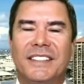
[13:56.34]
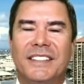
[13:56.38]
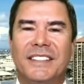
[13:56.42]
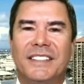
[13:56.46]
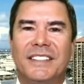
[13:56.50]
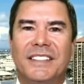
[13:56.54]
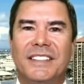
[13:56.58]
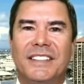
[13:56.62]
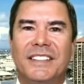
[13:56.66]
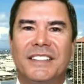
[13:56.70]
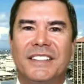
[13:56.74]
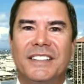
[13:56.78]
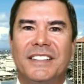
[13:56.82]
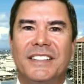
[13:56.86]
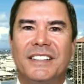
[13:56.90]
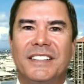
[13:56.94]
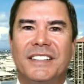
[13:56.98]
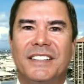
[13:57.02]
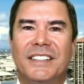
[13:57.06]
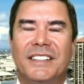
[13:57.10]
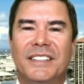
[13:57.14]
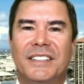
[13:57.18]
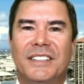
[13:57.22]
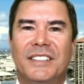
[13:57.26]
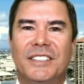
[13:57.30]

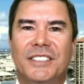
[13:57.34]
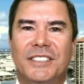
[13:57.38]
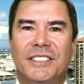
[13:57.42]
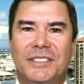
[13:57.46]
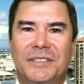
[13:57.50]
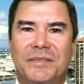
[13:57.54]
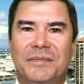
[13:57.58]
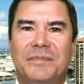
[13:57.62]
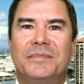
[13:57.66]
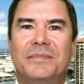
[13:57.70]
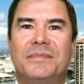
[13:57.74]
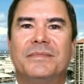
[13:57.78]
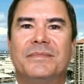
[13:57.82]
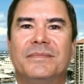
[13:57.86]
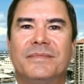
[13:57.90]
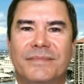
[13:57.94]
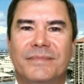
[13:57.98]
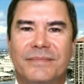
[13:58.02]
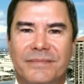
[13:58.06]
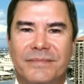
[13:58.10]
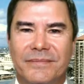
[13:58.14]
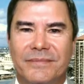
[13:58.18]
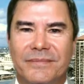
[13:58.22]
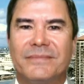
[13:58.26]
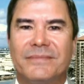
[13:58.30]

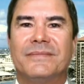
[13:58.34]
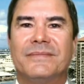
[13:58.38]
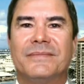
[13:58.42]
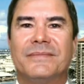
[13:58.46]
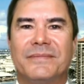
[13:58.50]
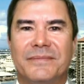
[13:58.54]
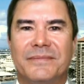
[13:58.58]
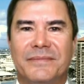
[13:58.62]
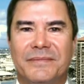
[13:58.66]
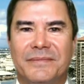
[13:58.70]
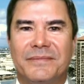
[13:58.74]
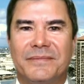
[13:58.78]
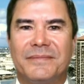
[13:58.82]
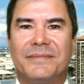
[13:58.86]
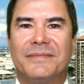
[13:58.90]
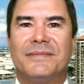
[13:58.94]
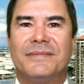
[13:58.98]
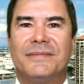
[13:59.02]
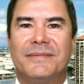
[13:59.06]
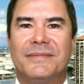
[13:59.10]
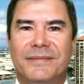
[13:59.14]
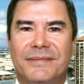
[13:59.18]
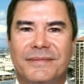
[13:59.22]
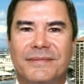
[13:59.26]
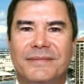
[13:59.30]

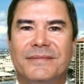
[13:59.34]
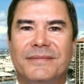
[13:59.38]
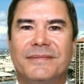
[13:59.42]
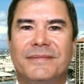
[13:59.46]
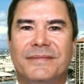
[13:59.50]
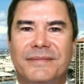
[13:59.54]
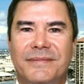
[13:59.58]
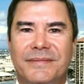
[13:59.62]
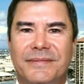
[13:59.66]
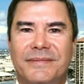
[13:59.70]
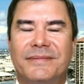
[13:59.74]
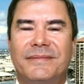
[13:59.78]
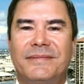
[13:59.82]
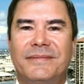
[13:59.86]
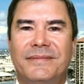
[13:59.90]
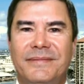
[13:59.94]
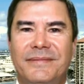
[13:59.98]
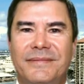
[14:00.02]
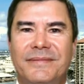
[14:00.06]
The person shown says nothing.